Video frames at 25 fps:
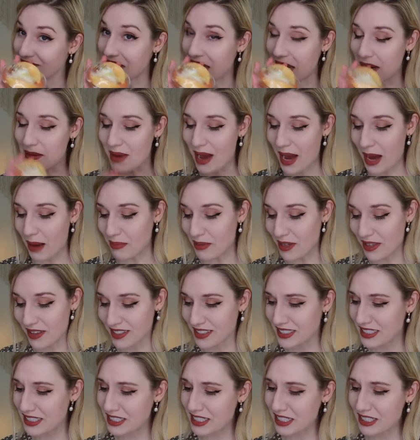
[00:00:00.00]
I'm happy.
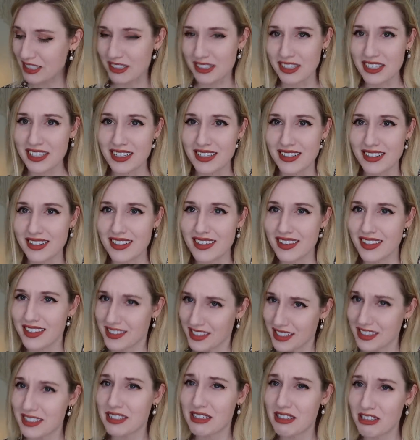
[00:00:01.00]
This is a good
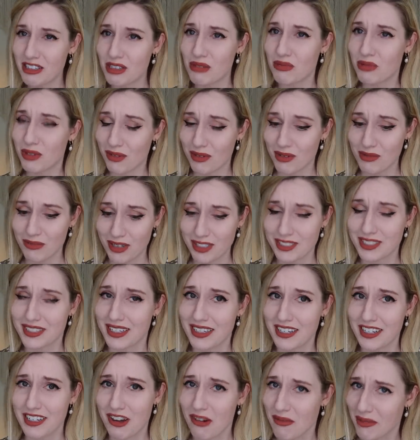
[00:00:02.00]
subscription box
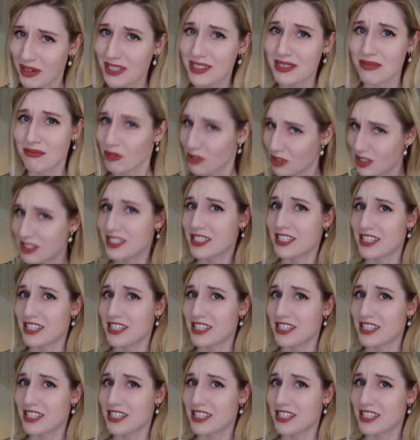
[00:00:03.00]
Sunday, y'all. We got some good